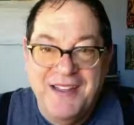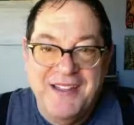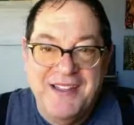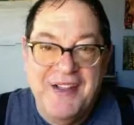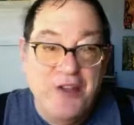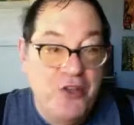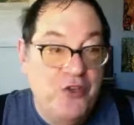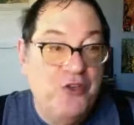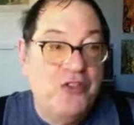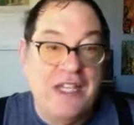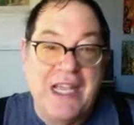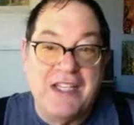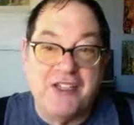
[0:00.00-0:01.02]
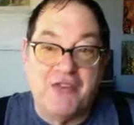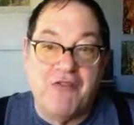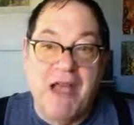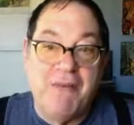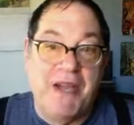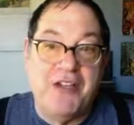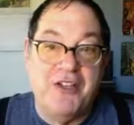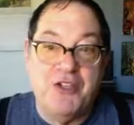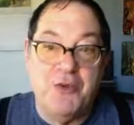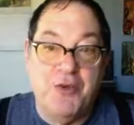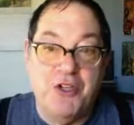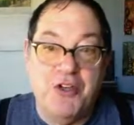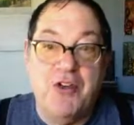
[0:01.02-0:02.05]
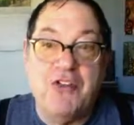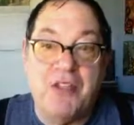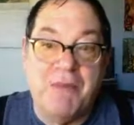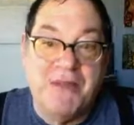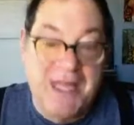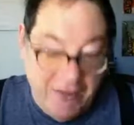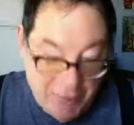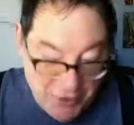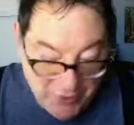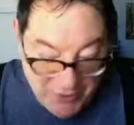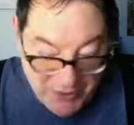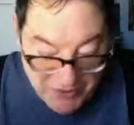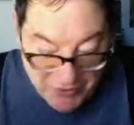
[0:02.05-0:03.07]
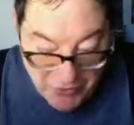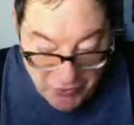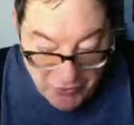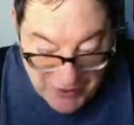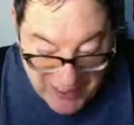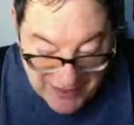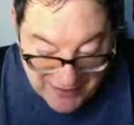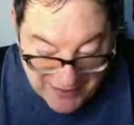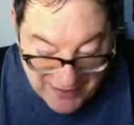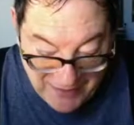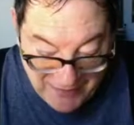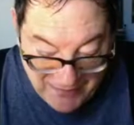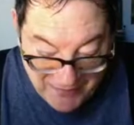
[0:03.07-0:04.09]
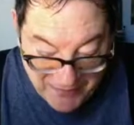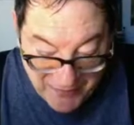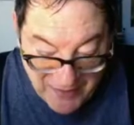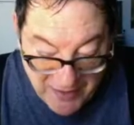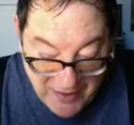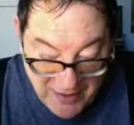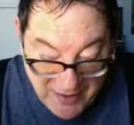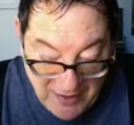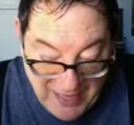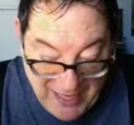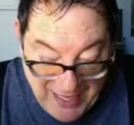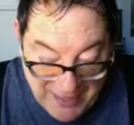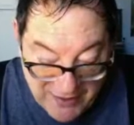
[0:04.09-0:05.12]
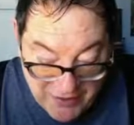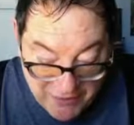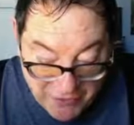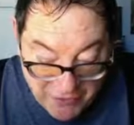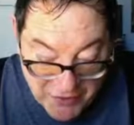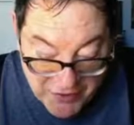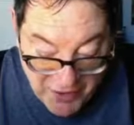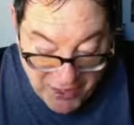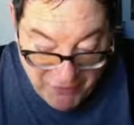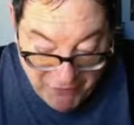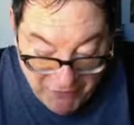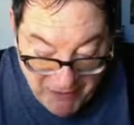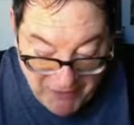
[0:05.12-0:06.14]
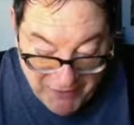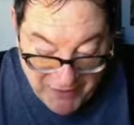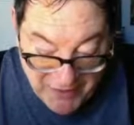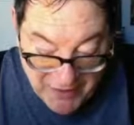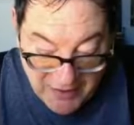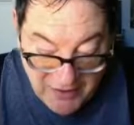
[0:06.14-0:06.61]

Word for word: You know usually ask a rabbi because you want to know something. They were doing it to test him. They asked him for a sign from heaven.